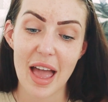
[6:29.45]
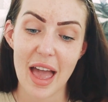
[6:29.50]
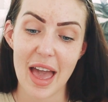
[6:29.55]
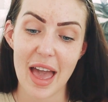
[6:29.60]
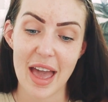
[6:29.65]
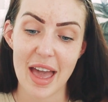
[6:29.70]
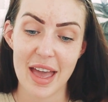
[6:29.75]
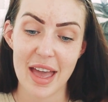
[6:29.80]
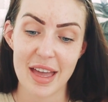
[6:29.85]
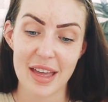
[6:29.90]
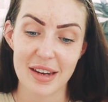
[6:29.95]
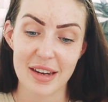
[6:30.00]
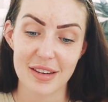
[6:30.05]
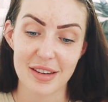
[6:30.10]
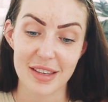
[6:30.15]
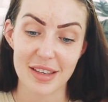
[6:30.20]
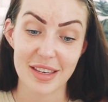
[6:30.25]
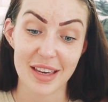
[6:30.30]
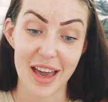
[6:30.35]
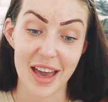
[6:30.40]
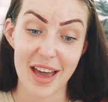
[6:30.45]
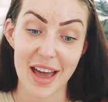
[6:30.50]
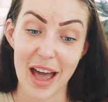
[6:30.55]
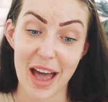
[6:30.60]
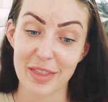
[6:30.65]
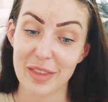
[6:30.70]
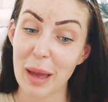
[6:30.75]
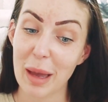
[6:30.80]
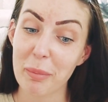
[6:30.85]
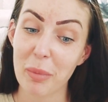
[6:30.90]
And yeah,
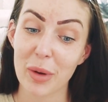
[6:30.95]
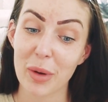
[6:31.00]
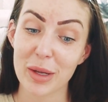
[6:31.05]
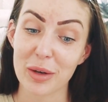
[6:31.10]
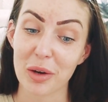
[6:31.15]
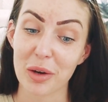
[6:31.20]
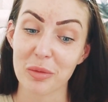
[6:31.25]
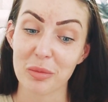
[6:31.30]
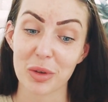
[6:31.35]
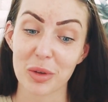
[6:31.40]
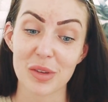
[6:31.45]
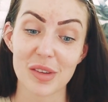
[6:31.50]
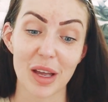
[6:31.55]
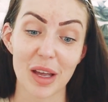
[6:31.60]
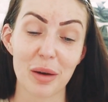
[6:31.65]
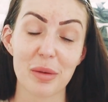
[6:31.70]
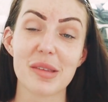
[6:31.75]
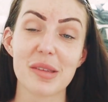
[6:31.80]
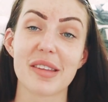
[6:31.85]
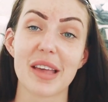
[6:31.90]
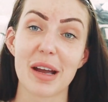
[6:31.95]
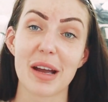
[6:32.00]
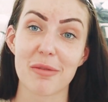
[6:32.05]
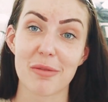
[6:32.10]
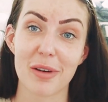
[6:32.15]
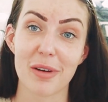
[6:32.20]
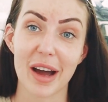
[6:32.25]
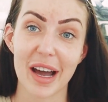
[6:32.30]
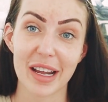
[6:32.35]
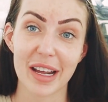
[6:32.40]
at that point onwards, I was
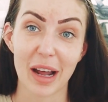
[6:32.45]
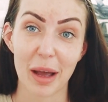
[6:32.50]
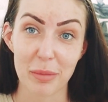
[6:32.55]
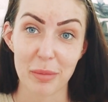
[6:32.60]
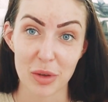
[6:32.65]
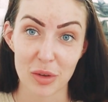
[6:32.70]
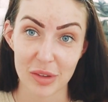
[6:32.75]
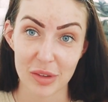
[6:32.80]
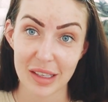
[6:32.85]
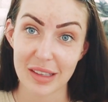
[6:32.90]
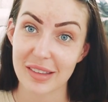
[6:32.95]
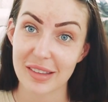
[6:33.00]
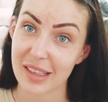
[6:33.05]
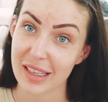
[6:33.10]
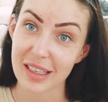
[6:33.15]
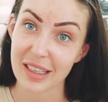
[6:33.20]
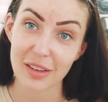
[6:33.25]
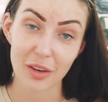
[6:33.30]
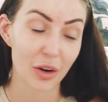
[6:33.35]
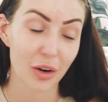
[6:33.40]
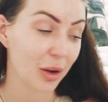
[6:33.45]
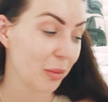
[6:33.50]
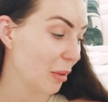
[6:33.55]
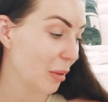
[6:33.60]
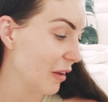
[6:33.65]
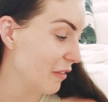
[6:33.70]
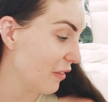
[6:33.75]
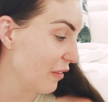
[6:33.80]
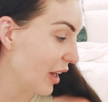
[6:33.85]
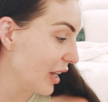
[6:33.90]
like, right, I'm using zinc on
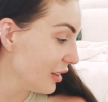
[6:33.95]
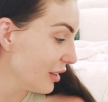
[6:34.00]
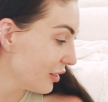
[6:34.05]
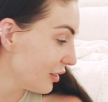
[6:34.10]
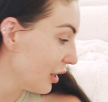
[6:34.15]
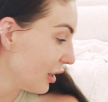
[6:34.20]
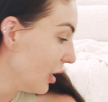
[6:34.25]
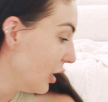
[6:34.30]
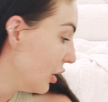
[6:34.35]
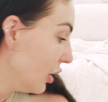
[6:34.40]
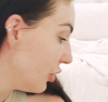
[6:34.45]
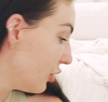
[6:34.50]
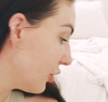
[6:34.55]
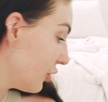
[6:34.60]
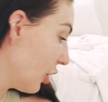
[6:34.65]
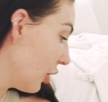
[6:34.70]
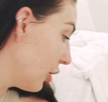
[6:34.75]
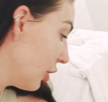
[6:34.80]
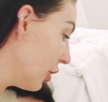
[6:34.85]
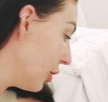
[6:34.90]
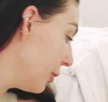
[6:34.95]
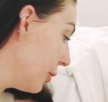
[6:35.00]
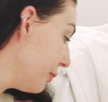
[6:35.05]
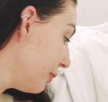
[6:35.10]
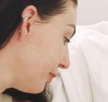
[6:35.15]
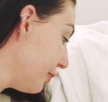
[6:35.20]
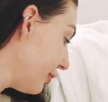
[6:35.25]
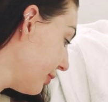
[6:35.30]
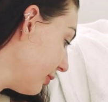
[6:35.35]
my face. So